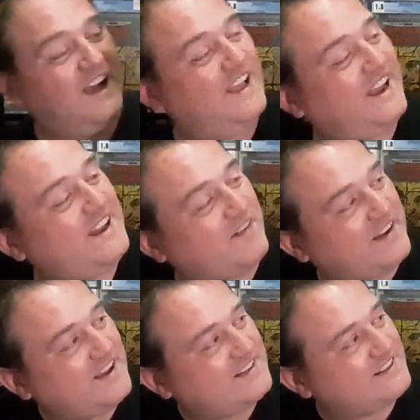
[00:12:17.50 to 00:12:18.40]
Anyway,
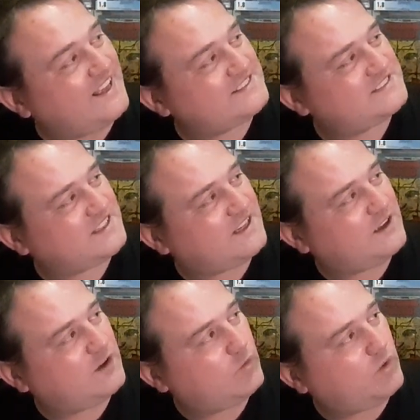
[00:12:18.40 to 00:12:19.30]
the last
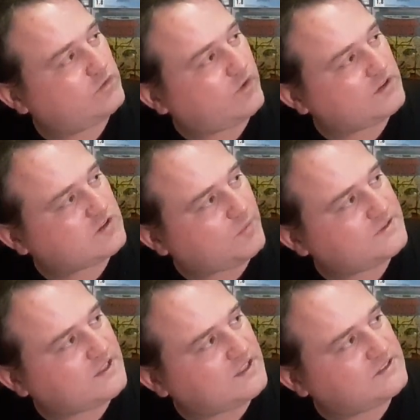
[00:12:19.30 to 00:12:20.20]
World's Finest
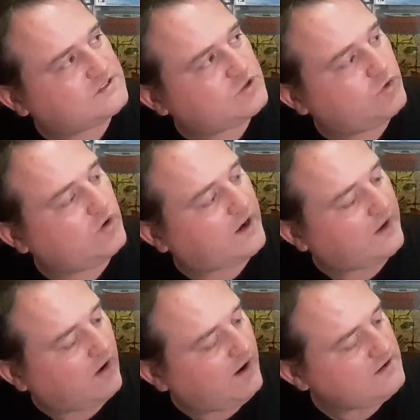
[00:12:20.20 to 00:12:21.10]
Comics is
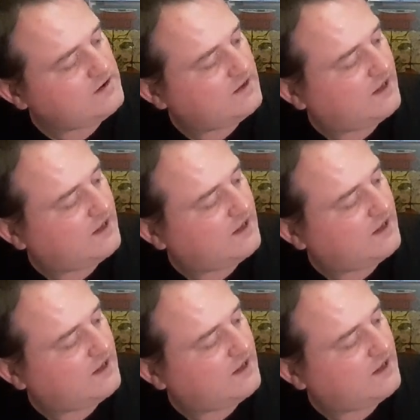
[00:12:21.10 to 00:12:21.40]
299,